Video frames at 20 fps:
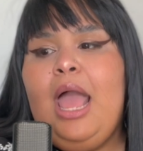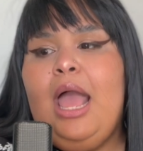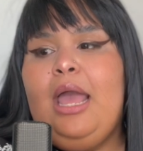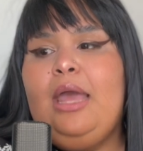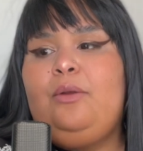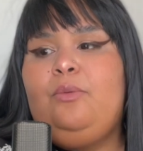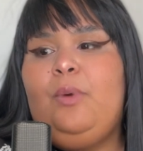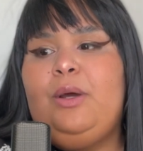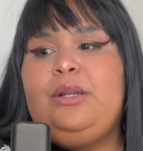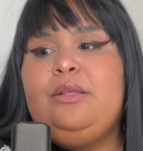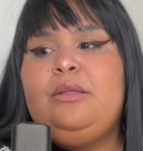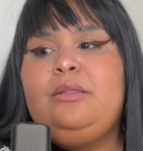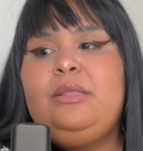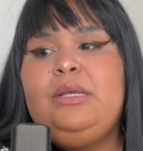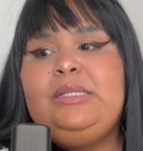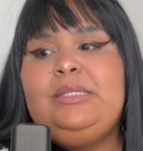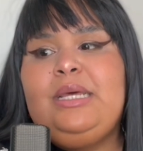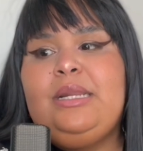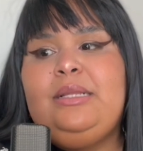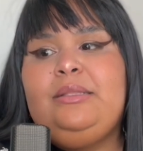And one of the
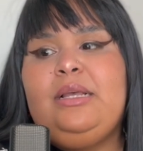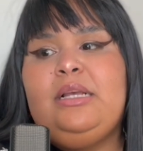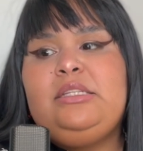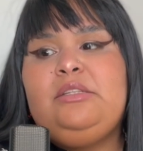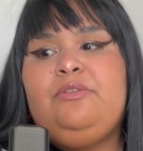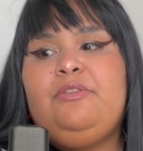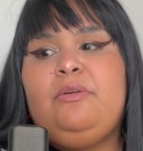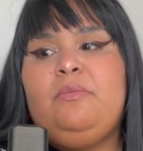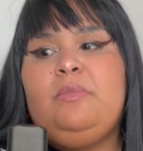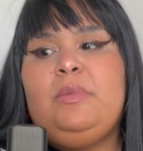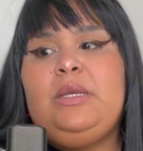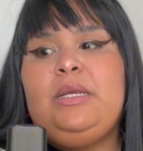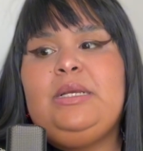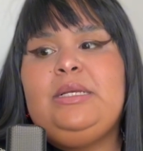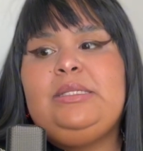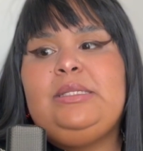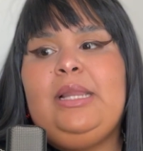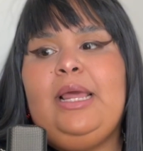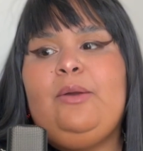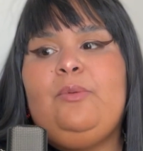things that it does for me
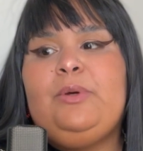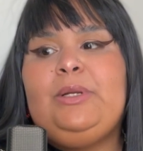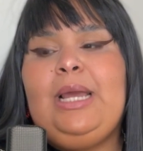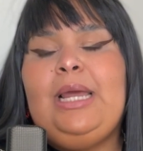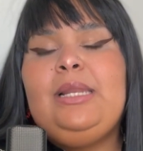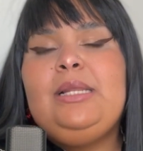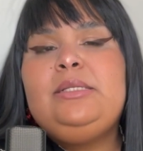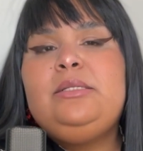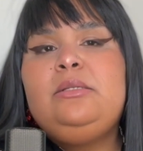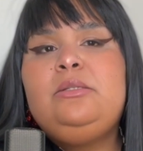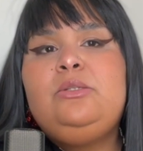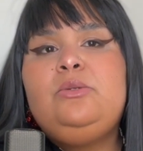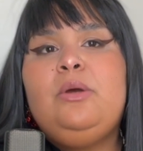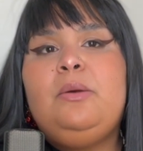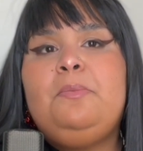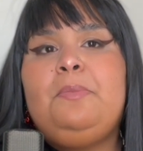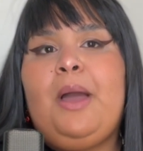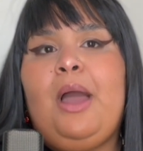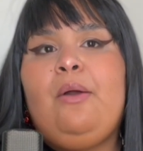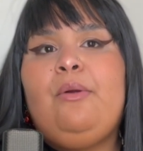is, like, when I listen to
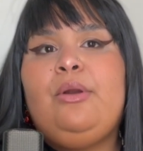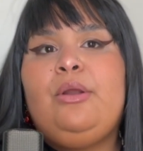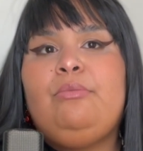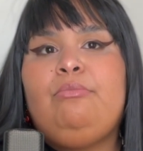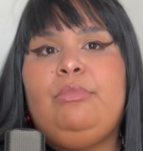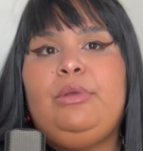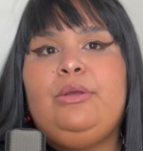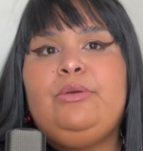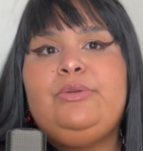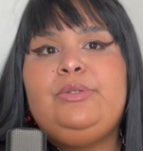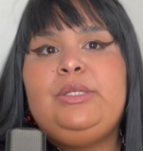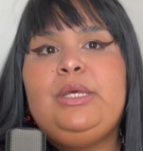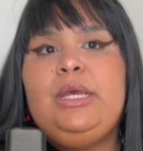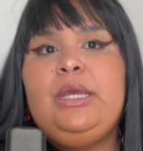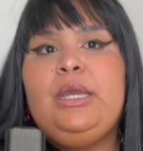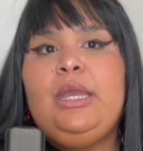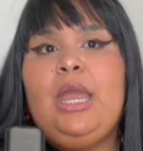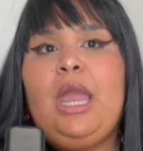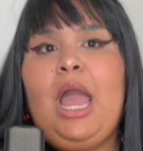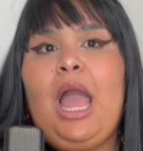empowering
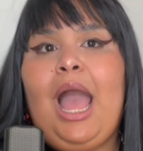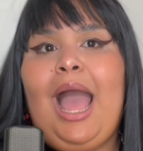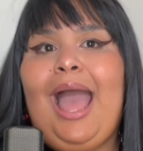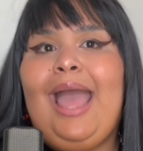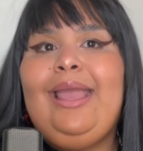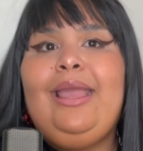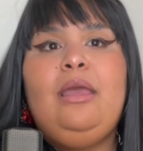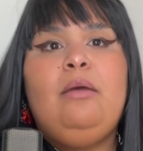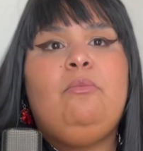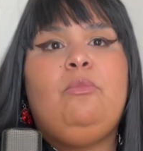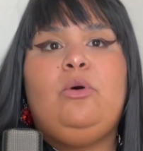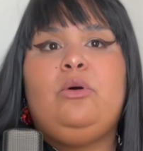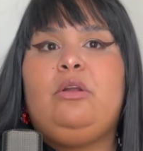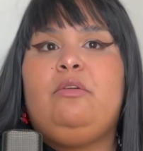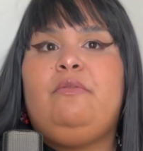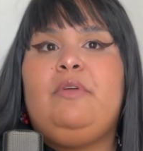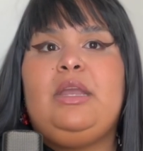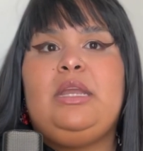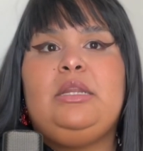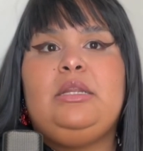music, I get
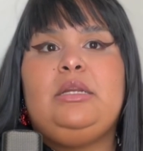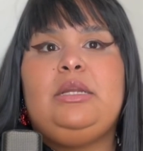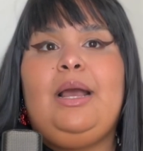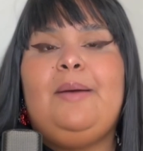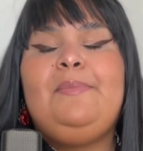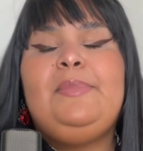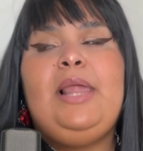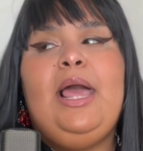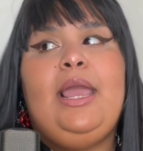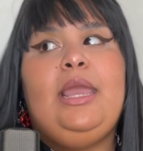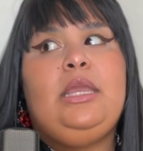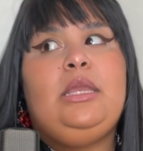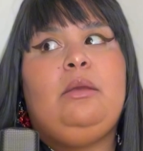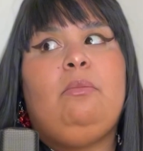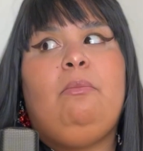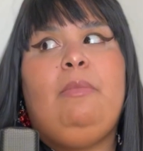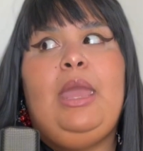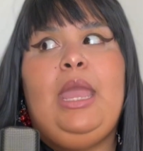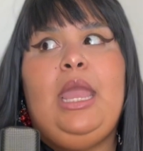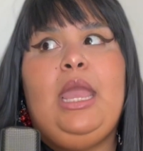motivated. I'm like,
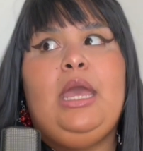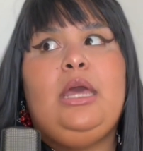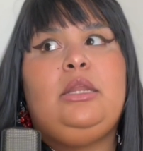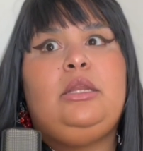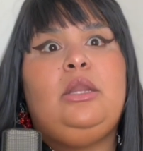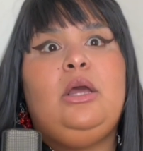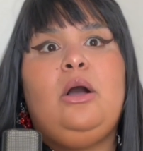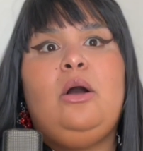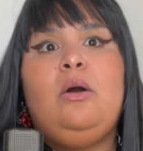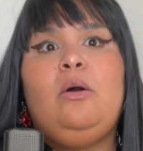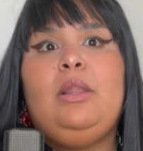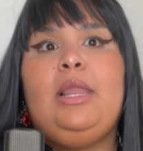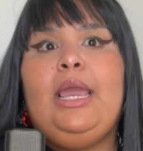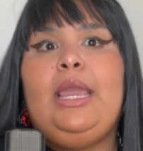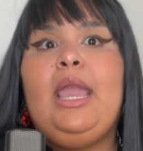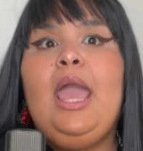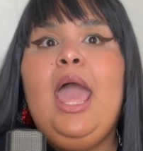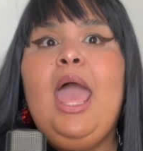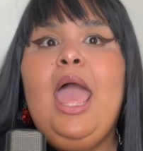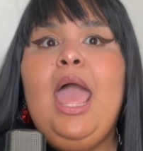man, no,
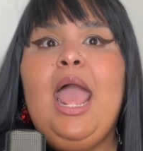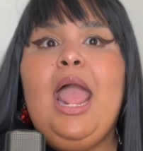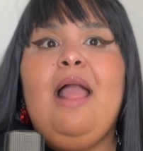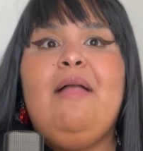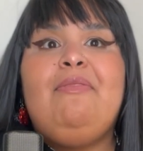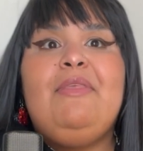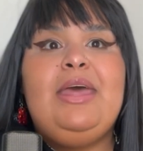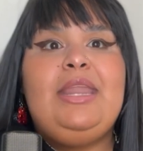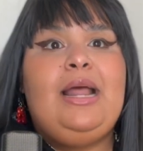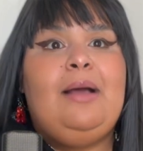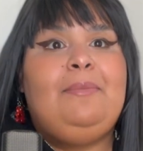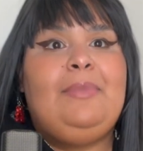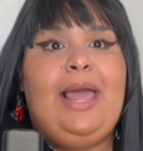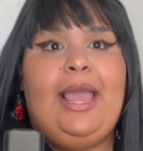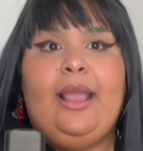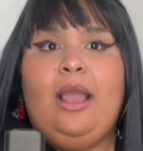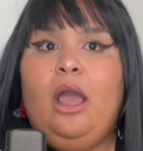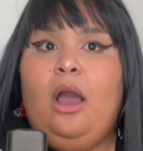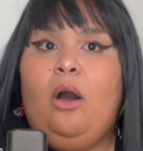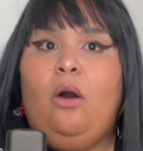like, and then I'm
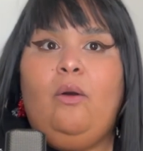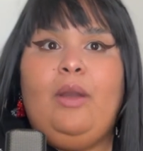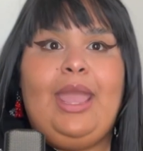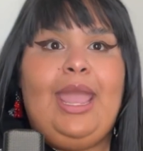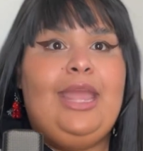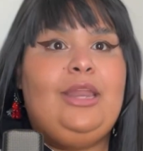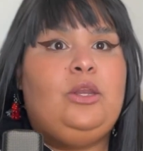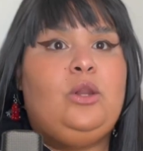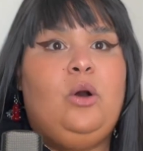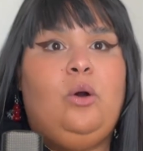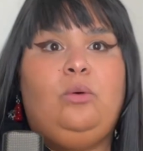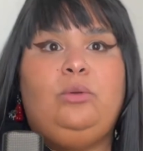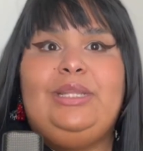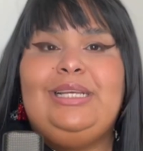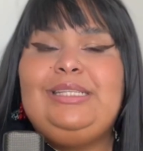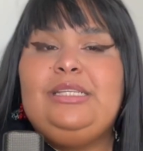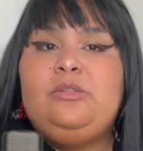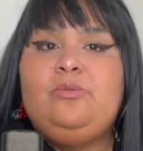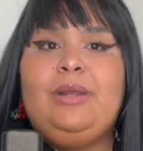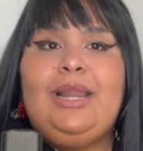like, okay, no,
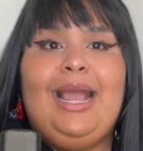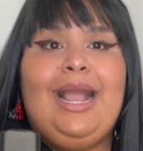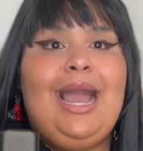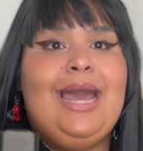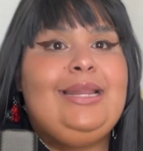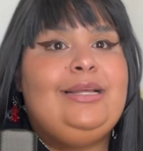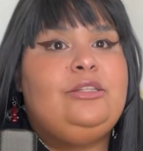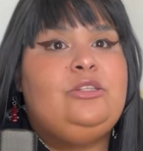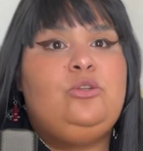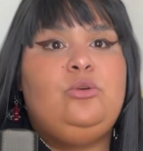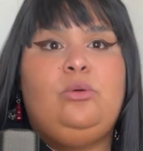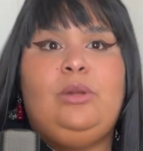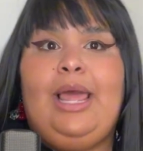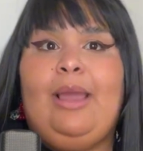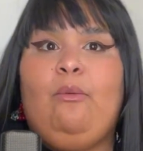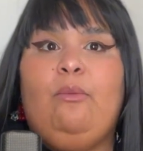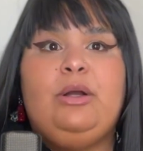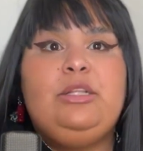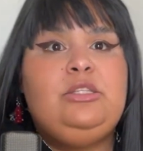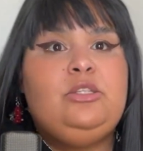this is what I gotta do.
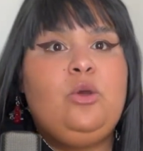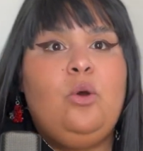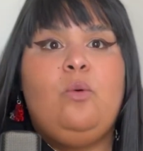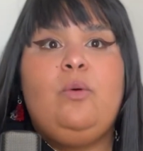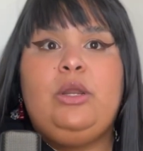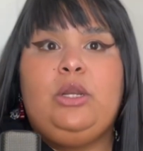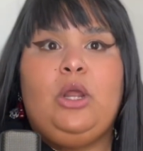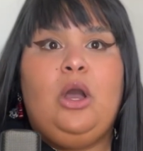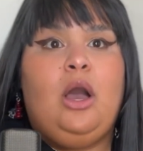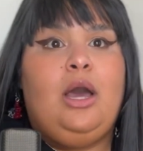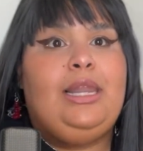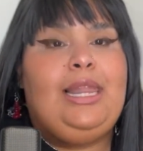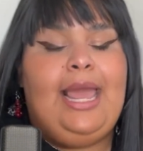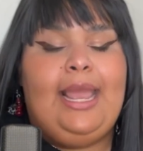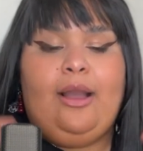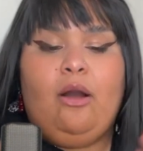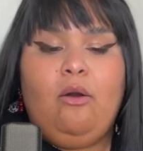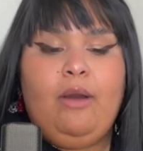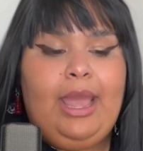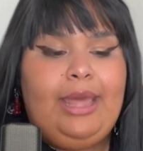Like, what's going on?
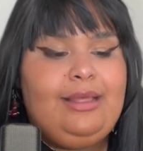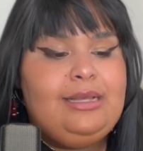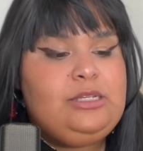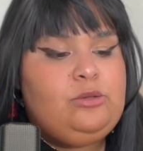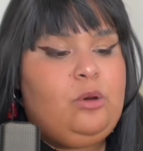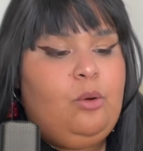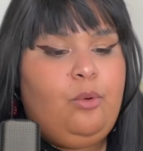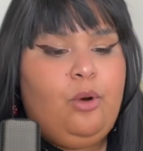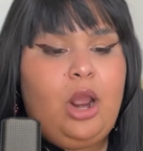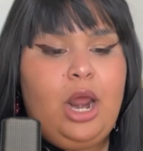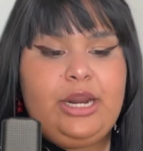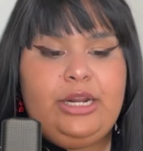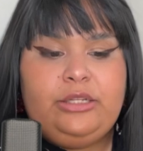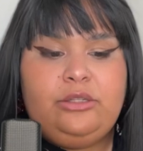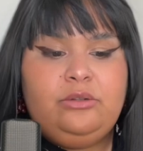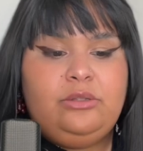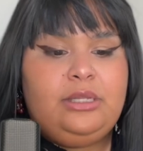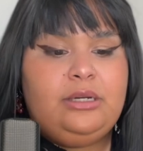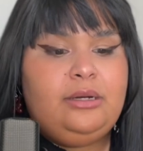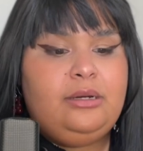Like, okay, this is what we're gonna
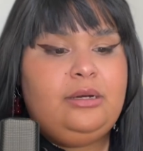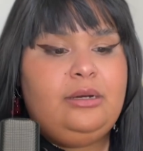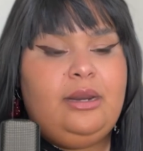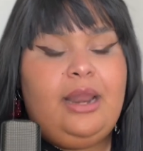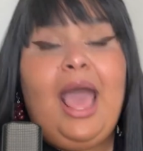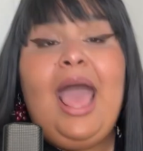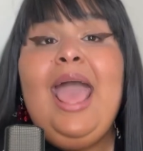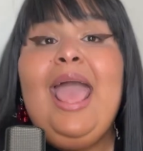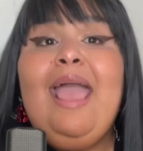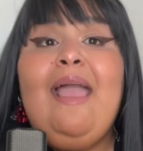do. Da, da, da, da.